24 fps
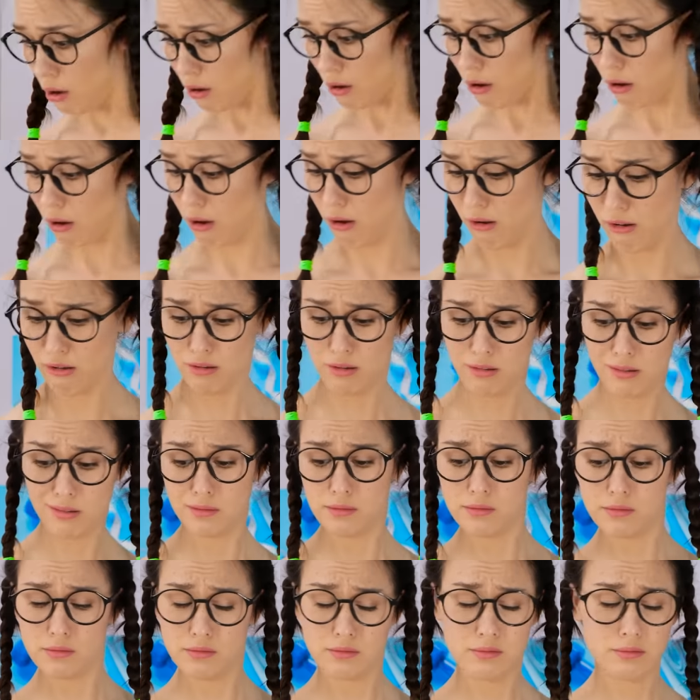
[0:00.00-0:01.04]
be something I
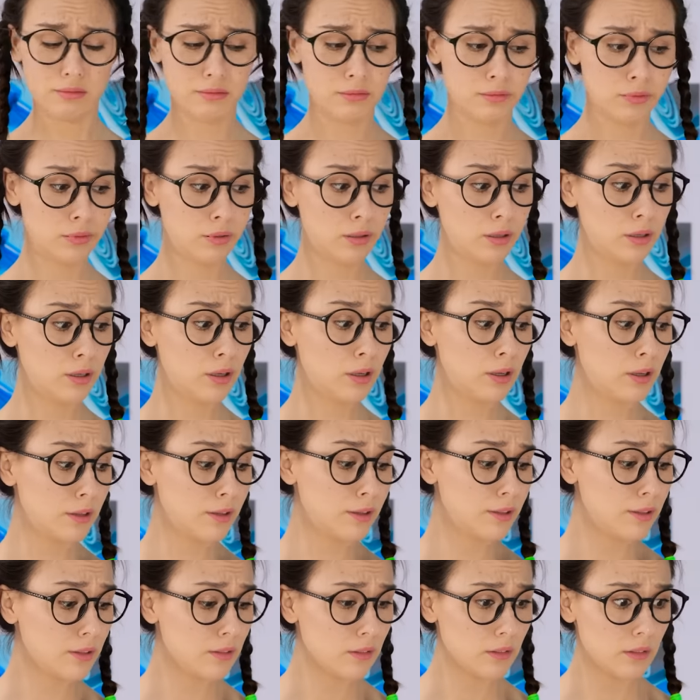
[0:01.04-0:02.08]
can wear.
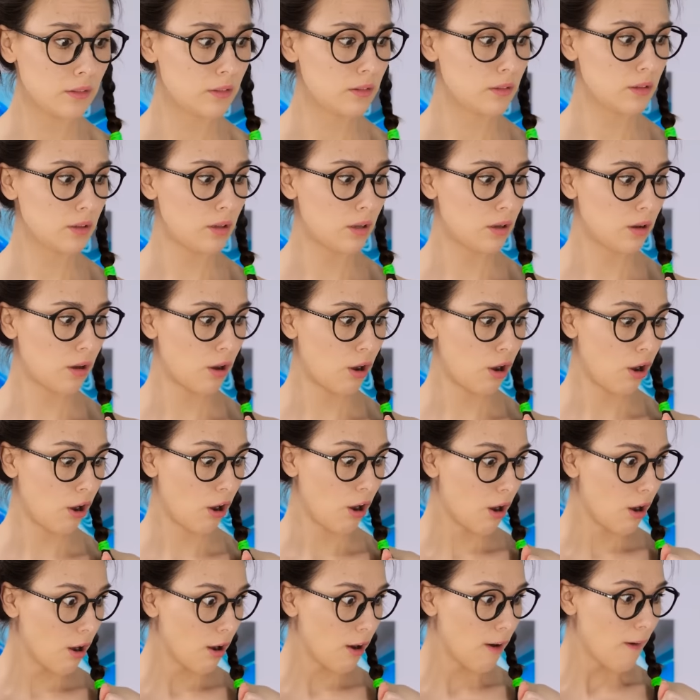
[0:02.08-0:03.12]

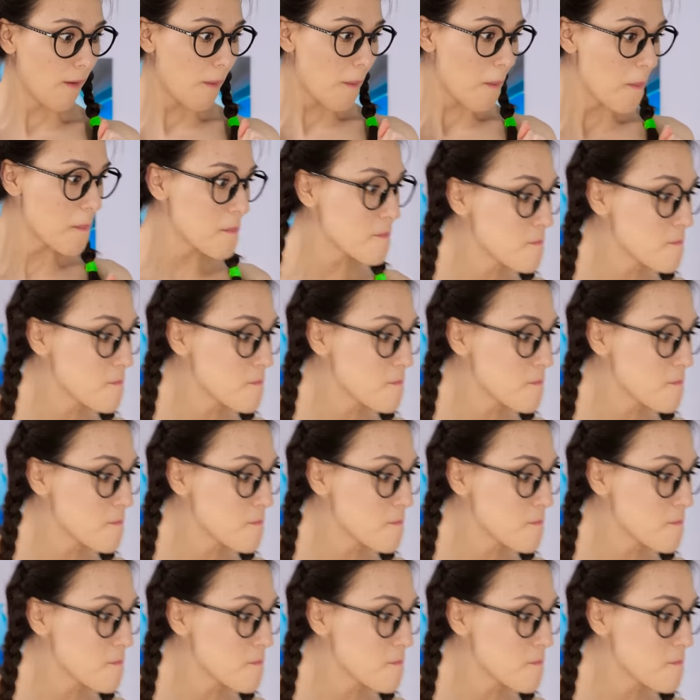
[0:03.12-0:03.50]
Ooh!